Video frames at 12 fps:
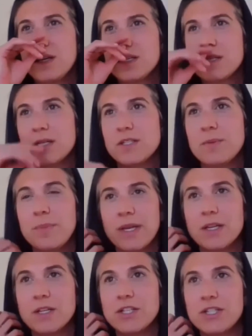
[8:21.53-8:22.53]
such a
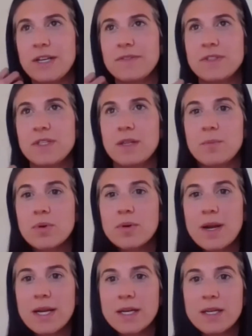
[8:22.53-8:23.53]
big shift in the
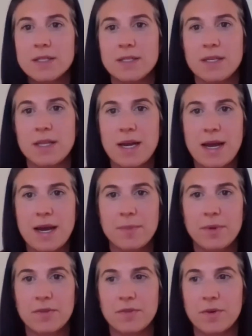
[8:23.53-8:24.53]
pregnancy that
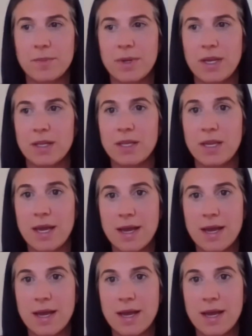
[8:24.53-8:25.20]
happened for me at the